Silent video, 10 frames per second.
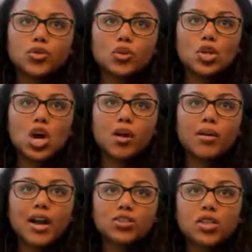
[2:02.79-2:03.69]
you eat
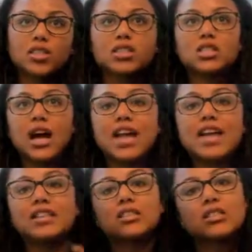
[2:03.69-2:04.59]
carbohydrates is that
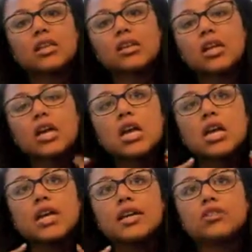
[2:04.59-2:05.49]
insulin
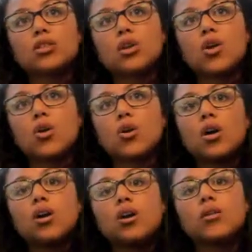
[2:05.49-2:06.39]
is
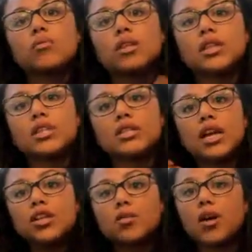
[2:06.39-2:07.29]
released
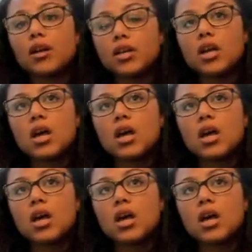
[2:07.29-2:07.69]
in your body.